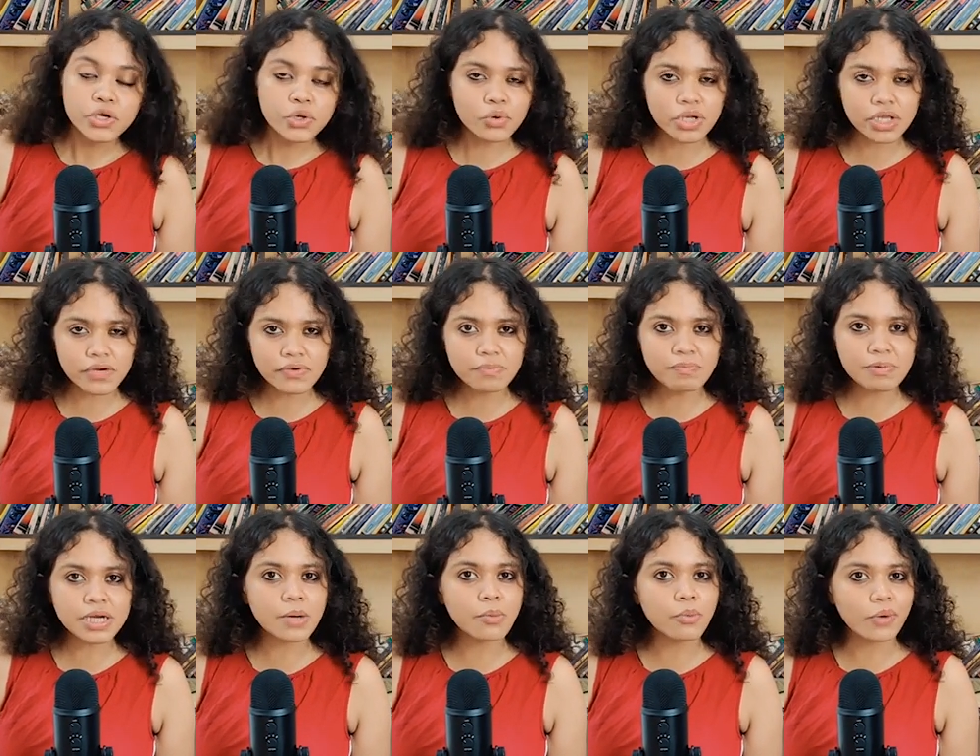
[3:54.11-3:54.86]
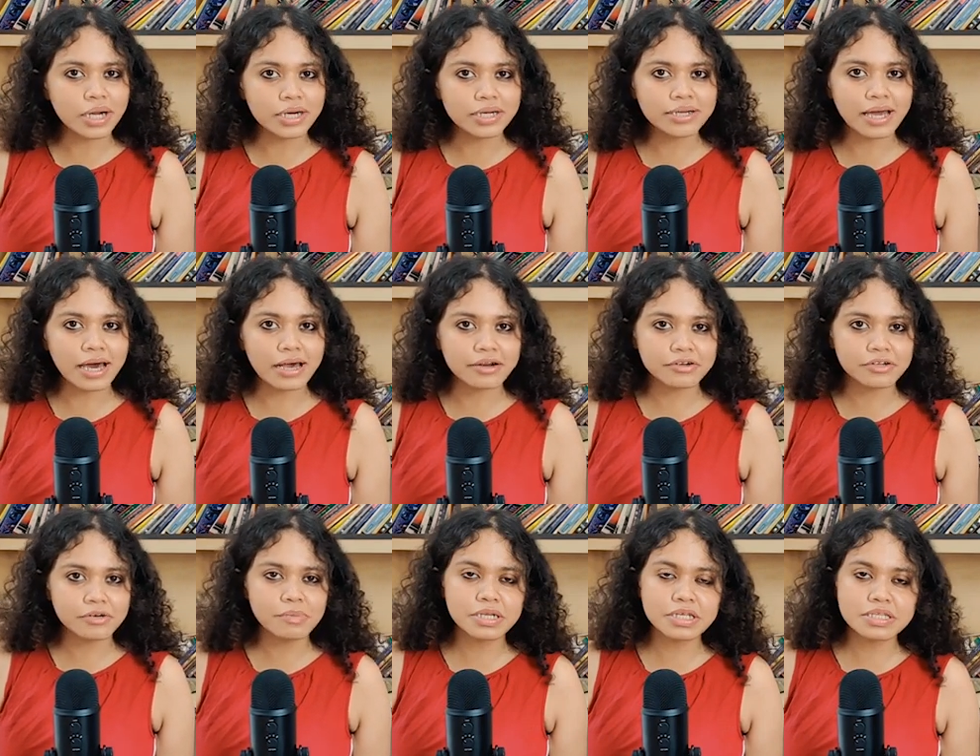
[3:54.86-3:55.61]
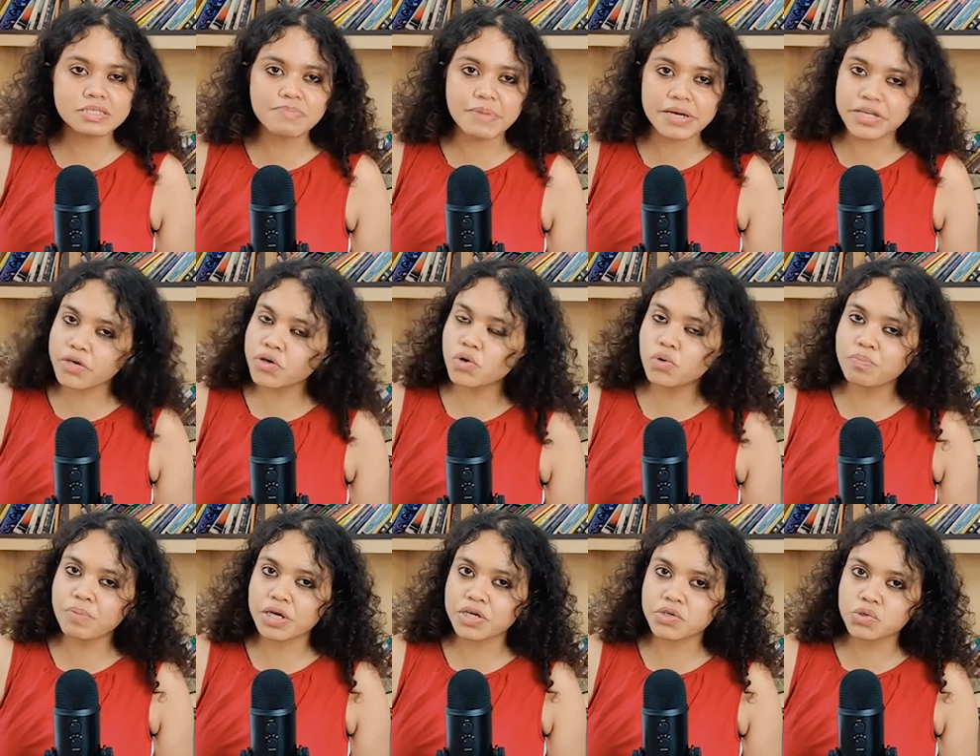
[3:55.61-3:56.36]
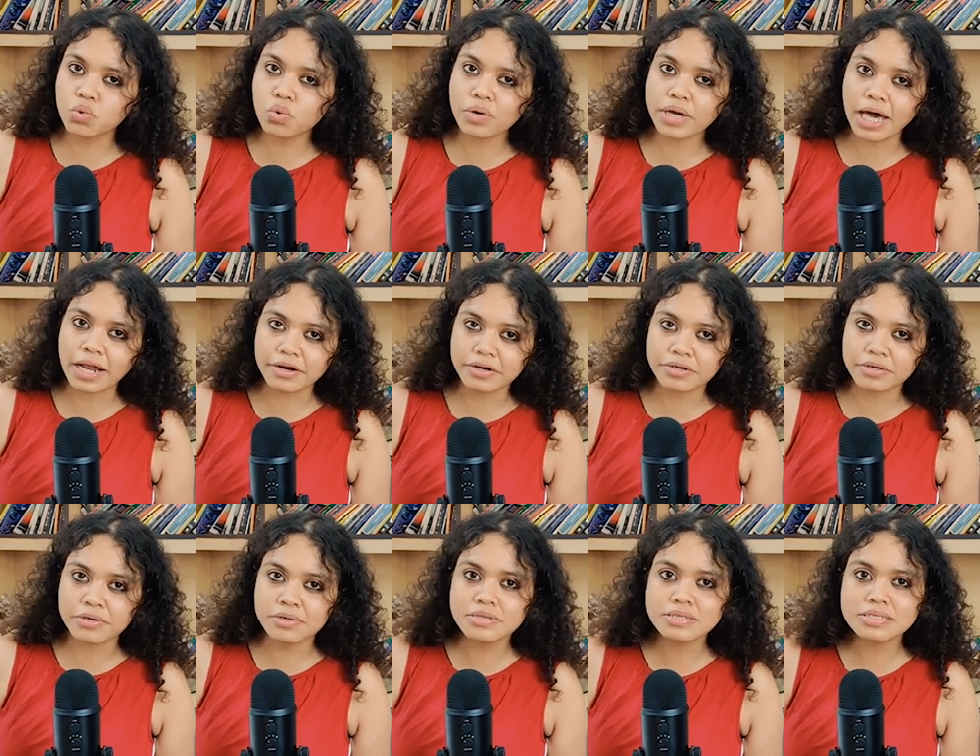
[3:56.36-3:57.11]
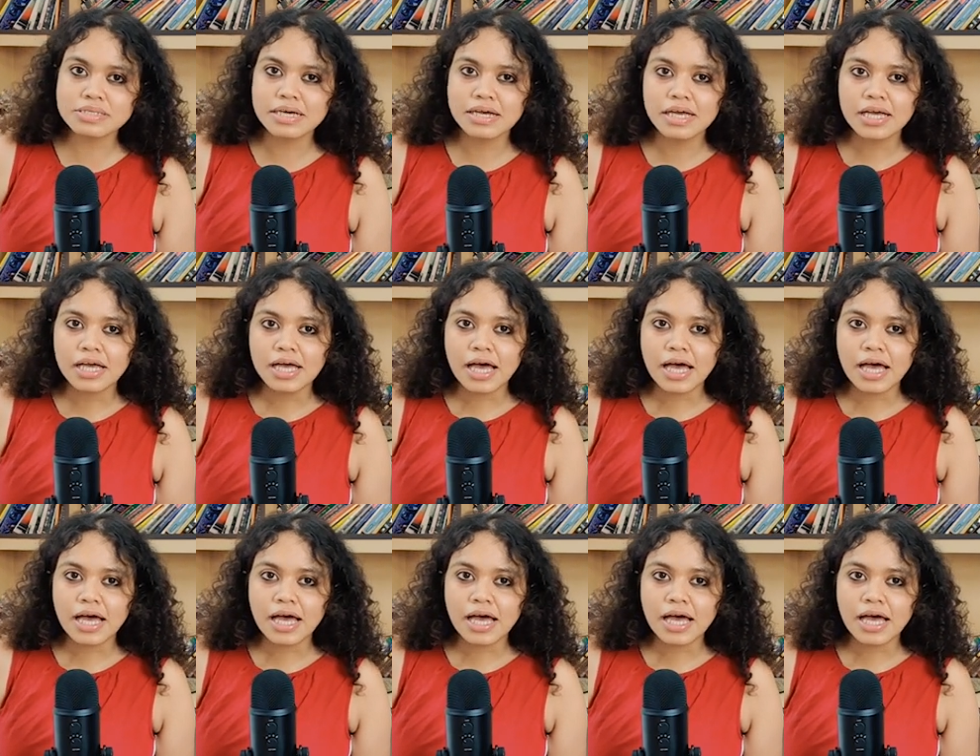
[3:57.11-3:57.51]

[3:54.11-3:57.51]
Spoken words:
You could even pick up 1 character, but it's better you pick 2 characters.